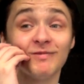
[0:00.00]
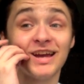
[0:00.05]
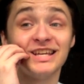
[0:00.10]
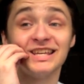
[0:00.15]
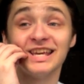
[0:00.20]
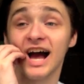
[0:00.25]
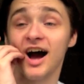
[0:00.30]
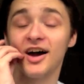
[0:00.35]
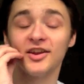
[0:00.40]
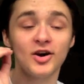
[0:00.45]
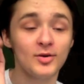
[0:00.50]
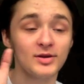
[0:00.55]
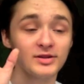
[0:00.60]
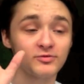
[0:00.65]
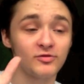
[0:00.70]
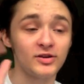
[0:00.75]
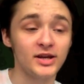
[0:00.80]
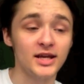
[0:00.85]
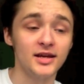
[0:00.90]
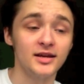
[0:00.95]
Yeah, I know
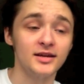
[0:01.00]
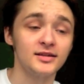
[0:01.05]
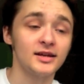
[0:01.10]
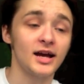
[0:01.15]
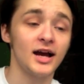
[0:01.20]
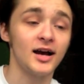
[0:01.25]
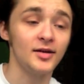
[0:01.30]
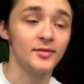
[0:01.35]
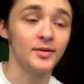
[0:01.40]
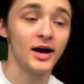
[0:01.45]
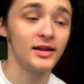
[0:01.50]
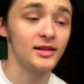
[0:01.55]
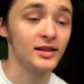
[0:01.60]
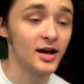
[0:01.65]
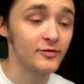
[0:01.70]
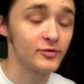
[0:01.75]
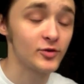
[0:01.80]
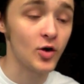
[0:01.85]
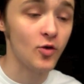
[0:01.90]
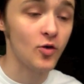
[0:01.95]
it's weird. I
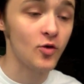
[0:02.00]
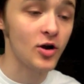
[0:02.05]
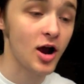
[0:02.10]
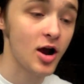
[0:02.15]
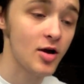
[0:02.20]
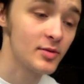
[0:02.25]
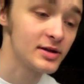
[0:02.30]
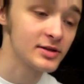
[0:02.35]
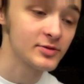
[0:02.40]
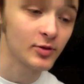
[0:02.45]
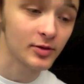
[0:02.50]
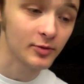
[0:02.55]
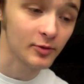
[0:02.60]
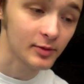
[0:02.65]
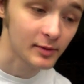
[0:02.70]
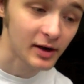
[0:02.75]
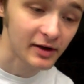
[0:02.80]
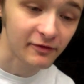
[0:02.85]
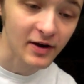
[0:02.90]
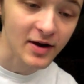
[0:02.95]
love Goggle Golem. It's one
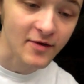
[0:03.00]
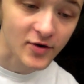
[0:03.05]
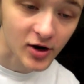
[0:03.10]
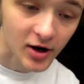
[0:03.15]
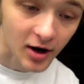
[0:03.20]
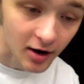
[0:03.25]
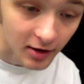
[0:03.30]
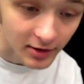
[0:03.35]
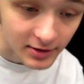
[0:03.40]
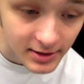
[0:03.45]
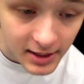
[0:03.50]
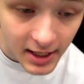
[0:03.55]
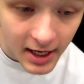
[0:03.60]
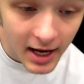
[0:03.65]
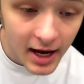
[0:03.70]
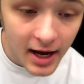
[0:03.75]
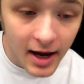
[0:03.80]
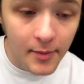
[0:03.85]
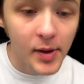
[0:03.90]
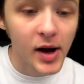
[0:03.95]
of my favourite cards,
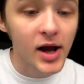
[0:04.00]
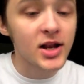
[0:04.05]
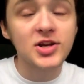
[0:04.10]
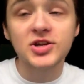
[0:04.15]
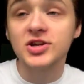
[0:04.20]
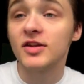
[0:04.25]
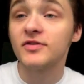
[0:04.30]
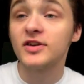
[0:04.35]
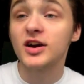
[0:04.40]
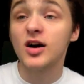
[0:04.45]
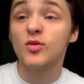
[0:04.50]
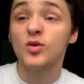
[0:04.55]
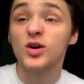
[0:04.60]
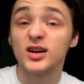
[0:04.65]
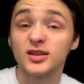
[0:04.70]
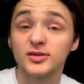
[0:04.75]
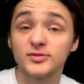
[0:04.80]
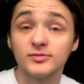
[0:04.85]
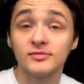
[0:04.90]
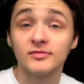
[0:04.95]
but I just love the
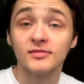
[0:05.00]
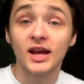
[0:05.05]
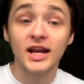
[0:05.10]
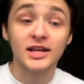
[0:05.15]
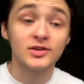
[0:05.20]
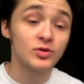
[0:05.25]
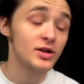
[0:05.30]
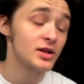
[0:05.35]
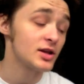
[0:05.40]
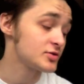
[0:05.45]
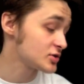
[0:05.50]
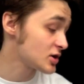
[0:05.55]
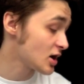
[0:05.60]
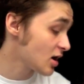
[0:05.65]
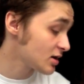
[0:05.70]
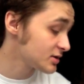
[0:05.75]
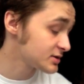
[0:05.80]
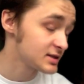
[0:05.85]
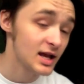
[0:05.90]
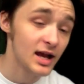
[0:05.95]
artwork. And it's one of those
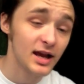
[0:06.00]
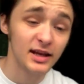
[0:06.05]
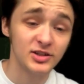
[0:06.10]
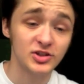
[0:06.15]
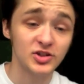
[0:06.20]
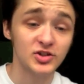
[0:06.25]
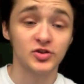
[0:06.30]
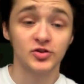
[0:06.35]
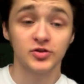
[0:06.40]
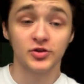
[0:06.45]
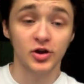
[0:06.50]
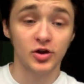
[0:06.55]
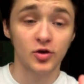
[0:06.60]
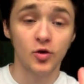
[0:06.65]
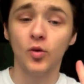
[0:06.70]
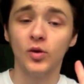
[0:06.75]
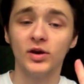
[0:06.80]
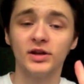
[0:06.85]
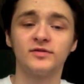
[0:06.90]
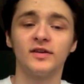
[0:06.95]
cards that is just the
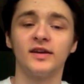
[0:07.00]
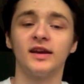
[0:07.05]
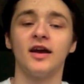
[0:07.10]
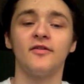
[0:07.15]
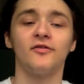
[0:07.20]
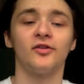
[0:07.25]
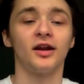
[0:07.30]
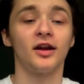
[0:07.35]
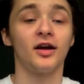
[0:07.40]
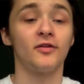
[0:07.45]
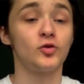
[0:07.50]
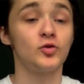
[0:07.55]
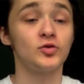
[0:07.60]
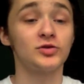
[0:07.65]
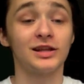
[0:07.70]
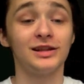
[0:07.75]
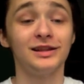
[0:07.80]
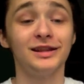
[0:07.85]
coolest thing ever. And of course, I